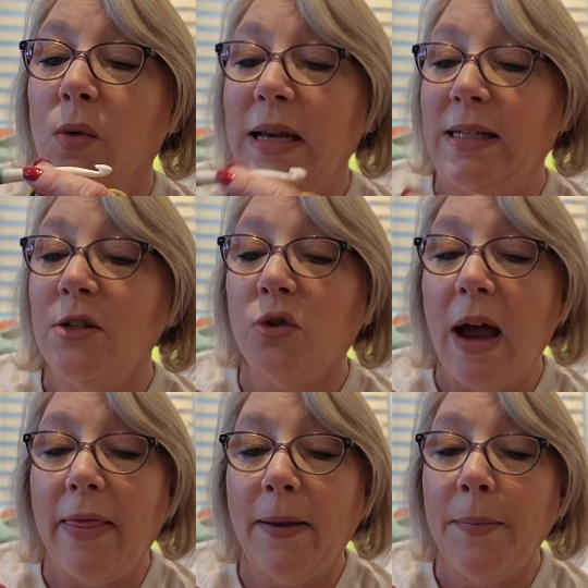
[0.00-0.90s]
So I did
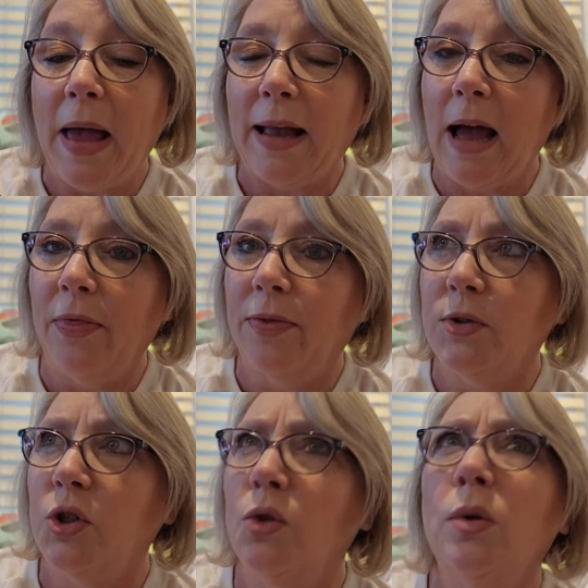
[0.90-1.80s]
try them. I got
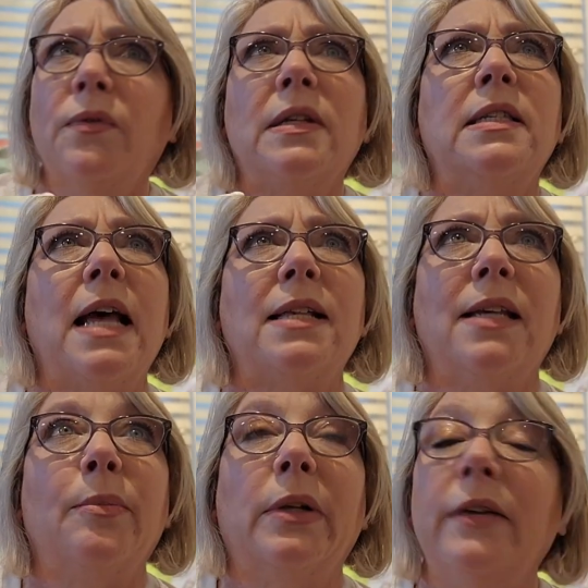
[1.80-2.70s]
2 of the
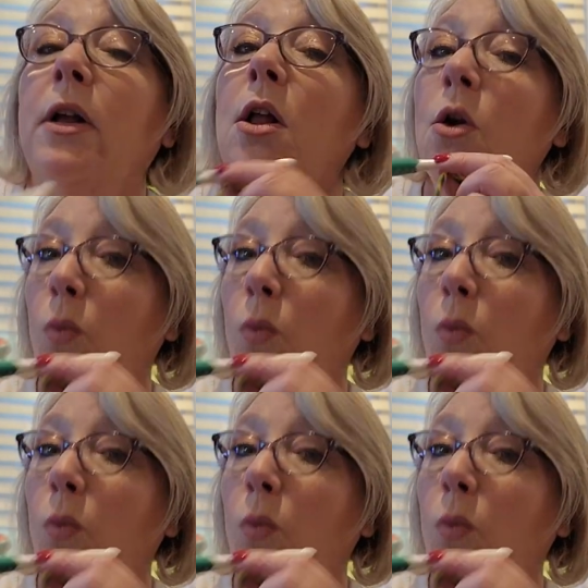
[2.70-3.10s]
sets, I believe.